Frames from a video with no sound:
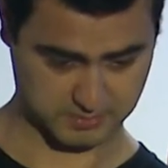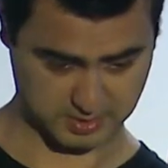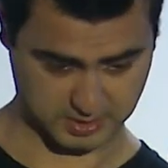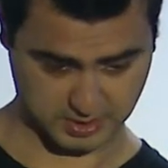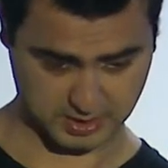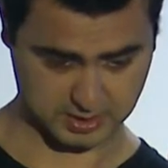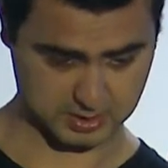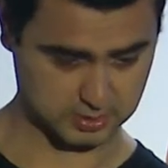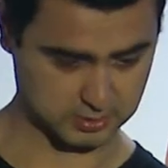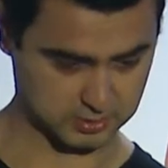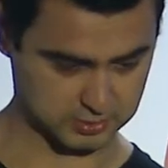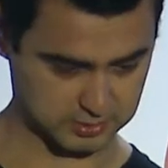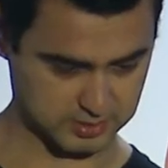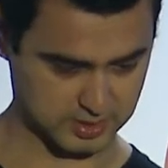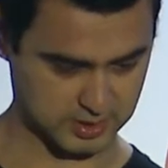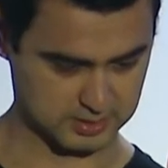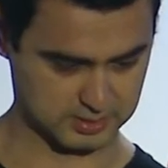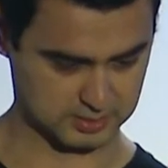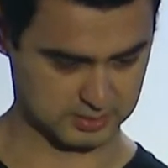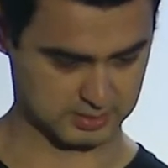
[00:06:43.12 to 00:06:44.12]
It looks
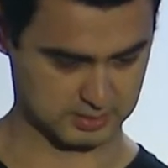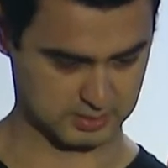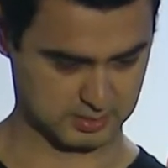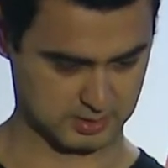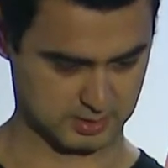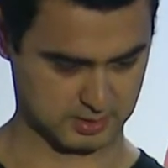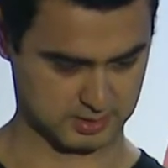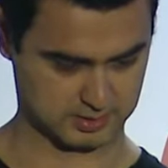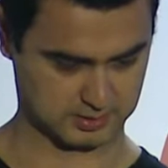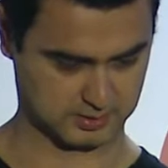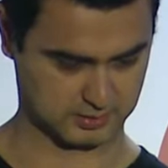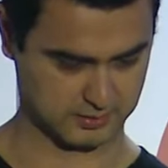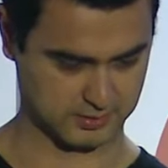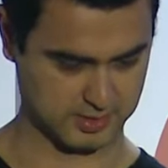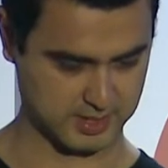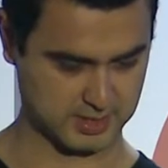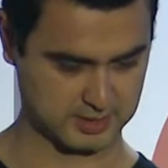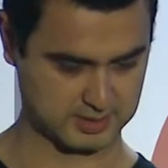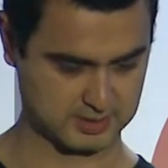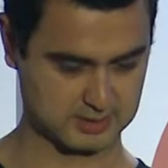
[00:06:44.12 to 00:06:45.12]
that it's
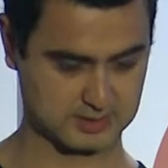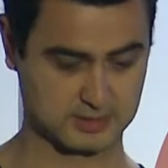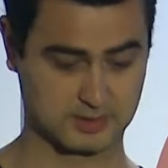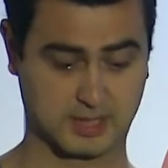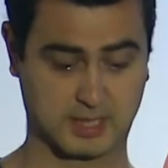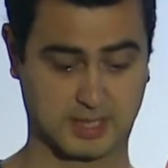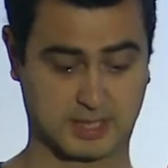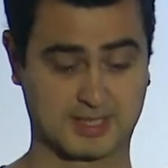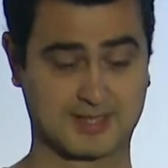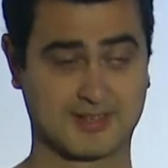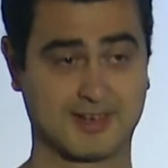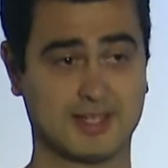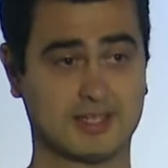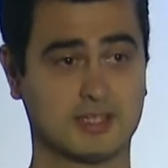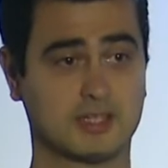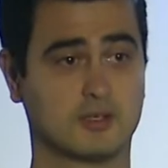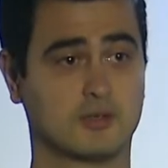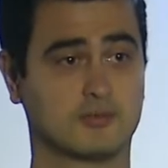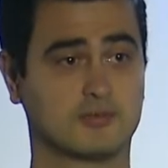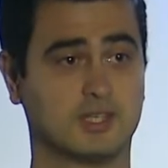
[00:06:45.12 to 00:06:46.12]
great. The
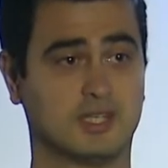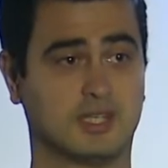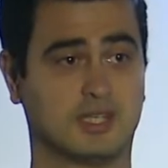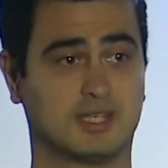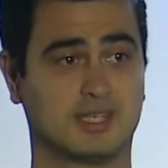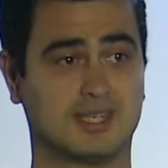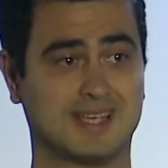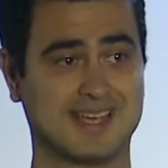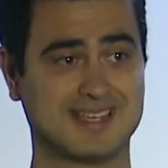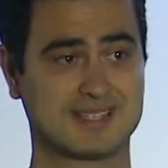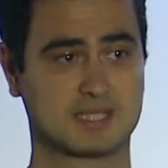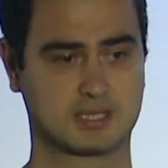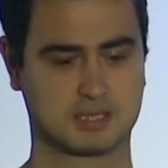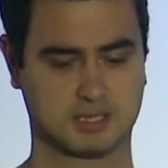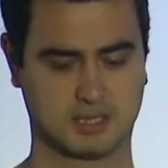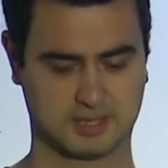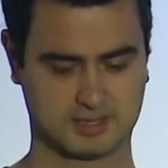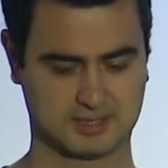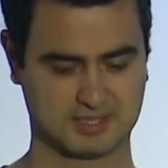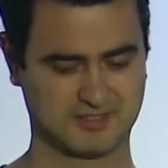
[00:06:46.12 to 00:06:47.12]
creating of the EKS
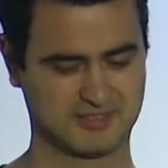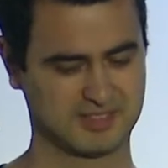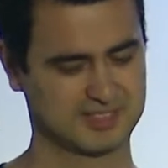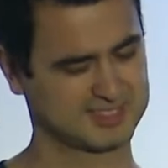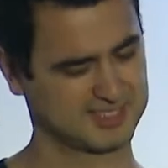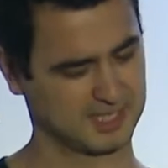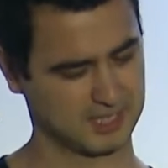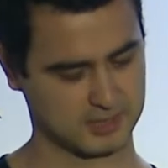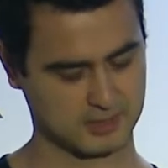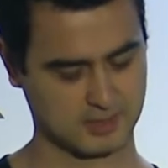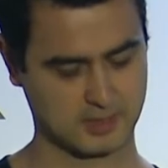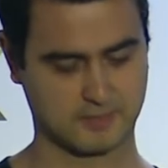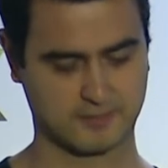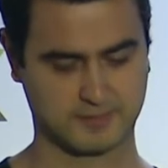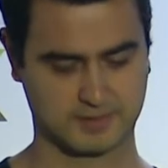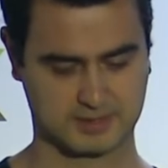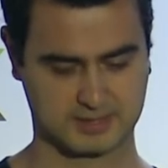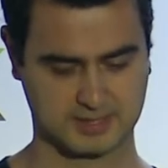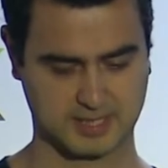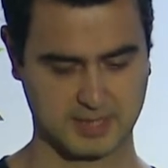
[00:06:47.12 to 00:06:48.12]
cluster will take
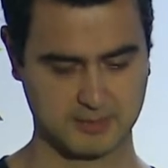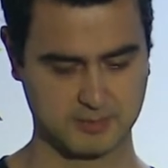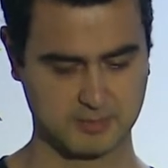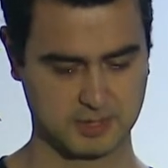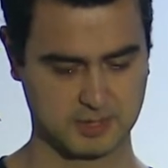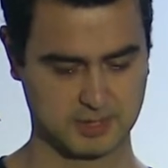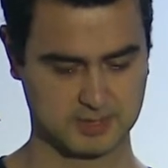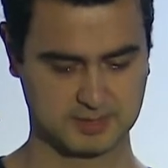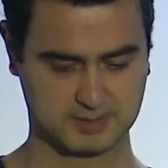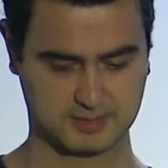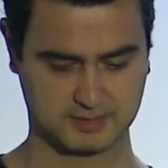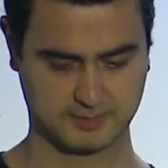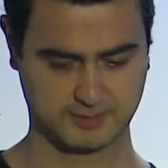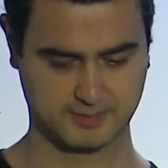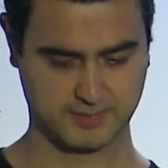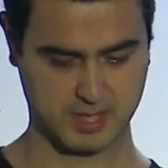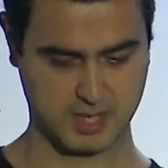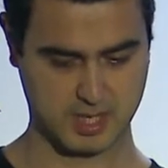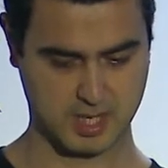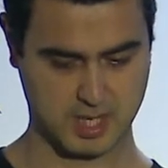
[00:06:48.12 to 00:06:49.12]
roughly 10 minutes.
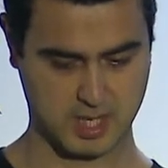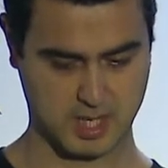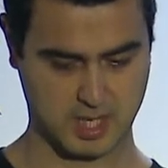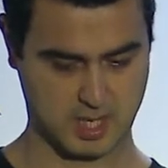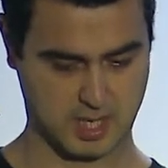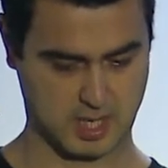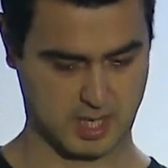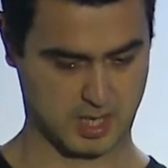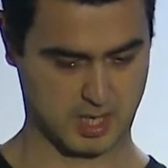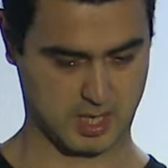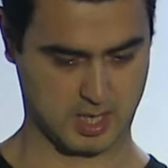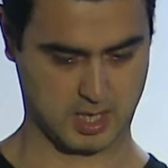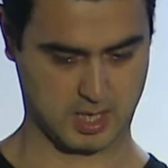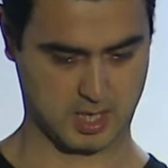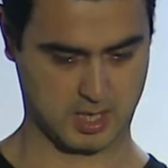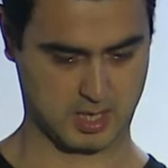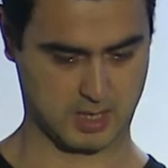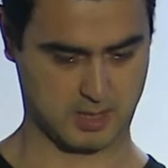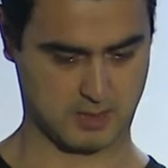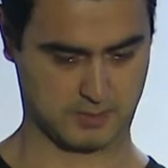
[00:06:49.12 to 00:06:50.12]

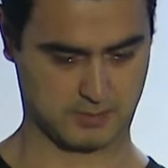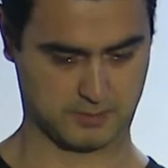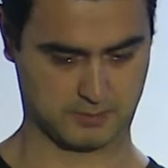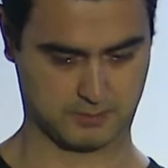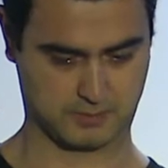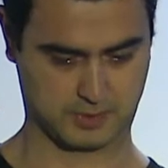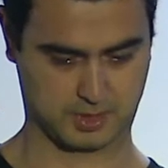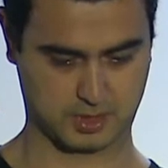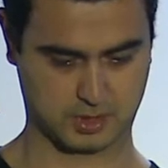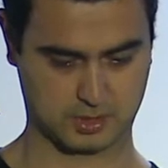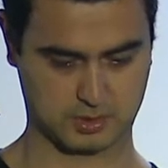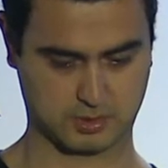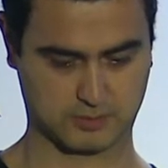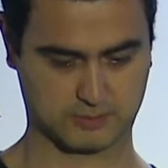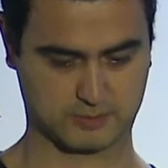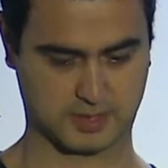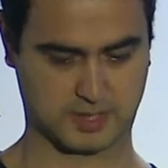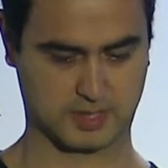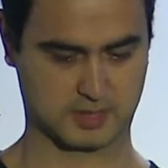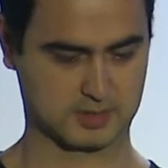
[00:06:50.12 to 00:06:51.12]
Because of
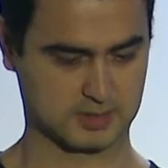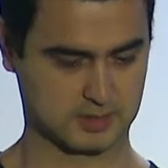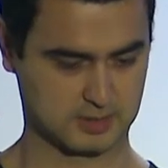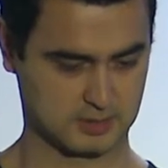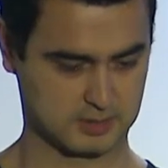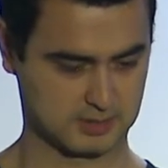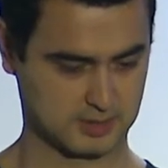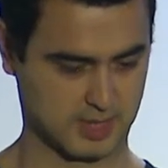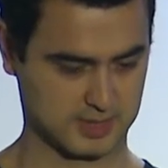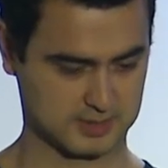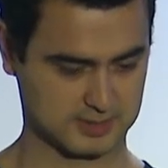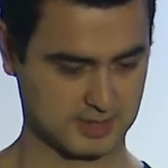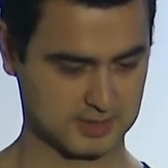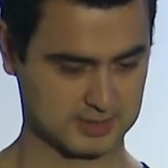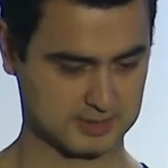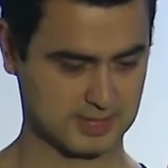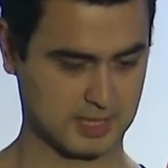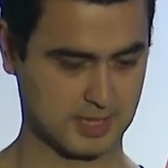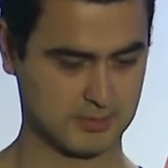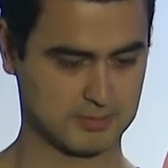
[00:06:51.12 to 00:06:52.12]
that, at
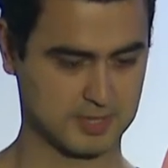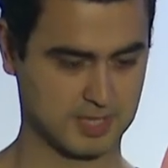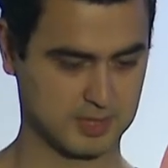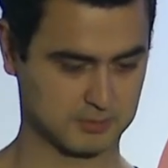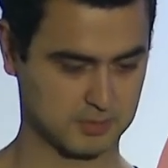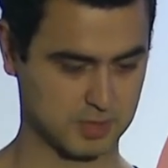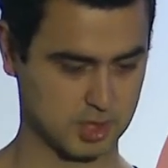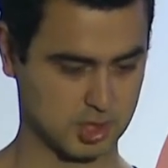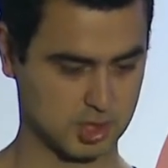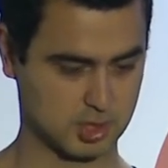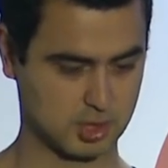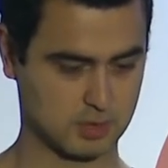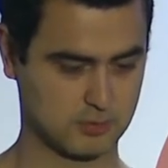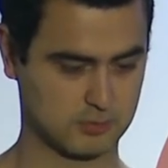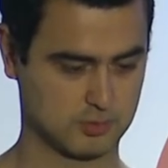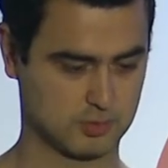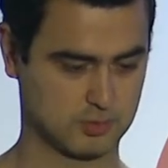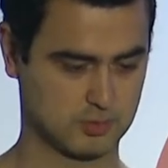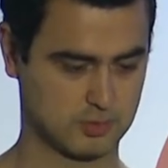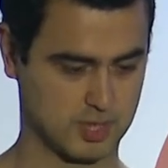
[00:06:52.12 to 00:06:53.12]
that time, let me show
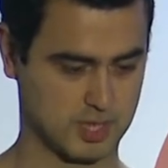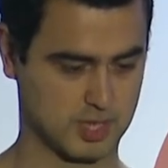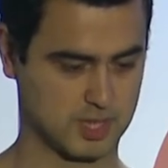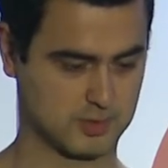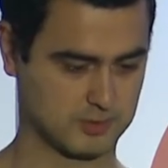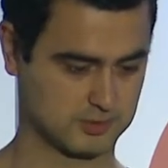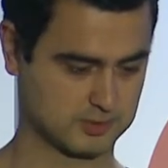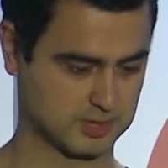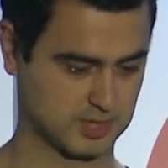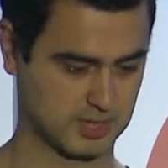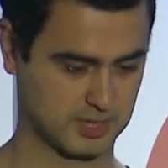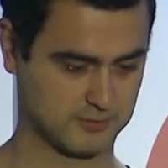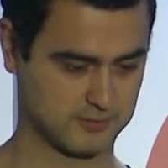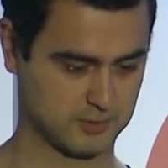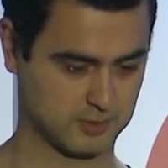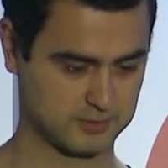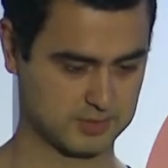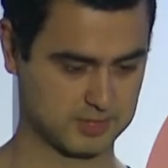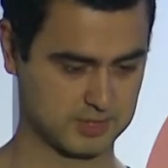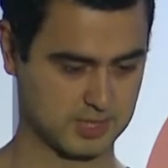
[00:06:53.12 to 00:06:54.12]
you our
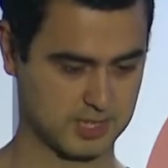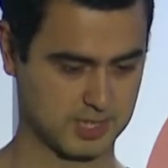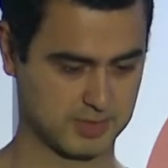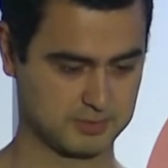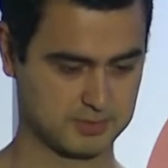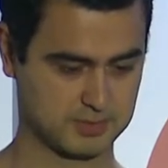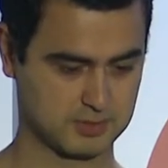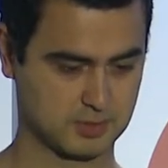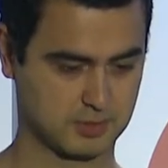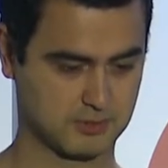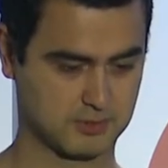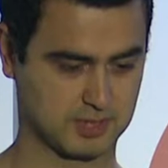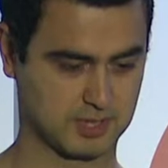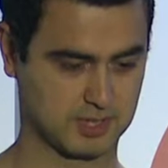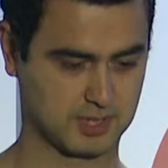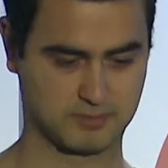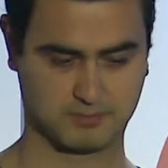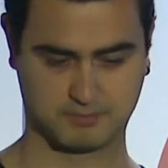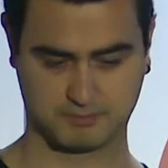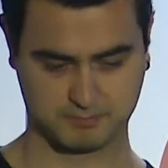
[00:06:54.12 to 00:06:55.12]
Terraform script so we
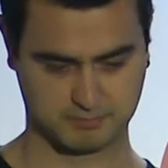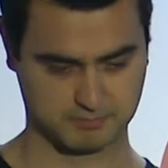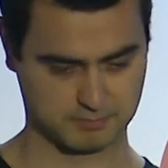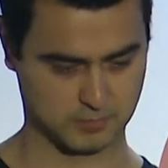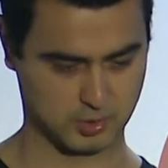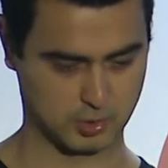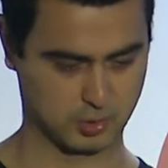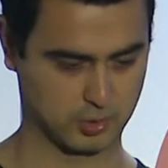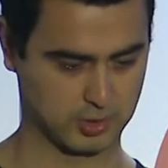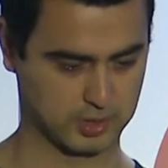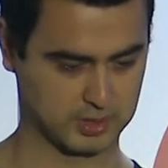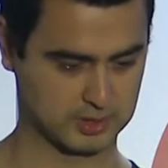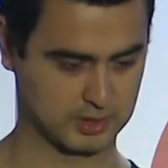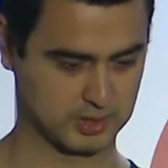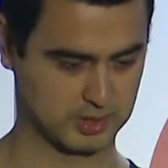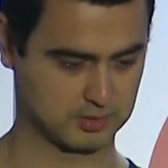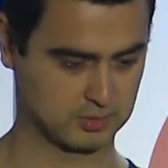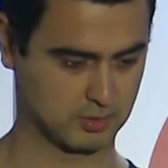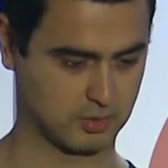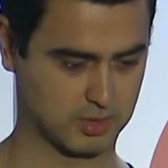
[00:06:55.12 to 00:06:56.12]
can
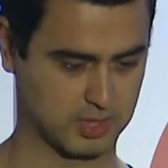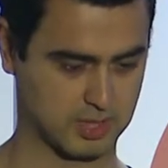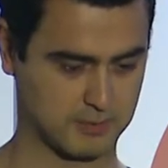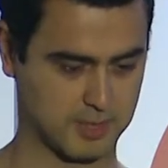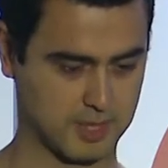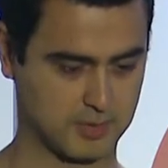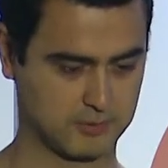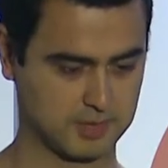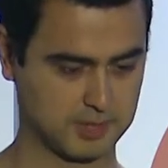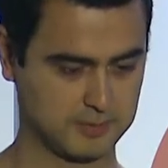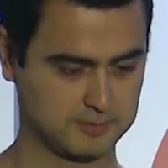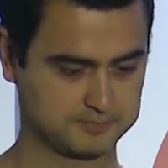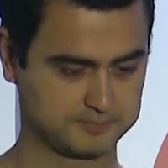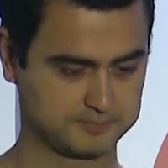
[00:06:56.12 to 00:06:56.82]
quickly talk about it.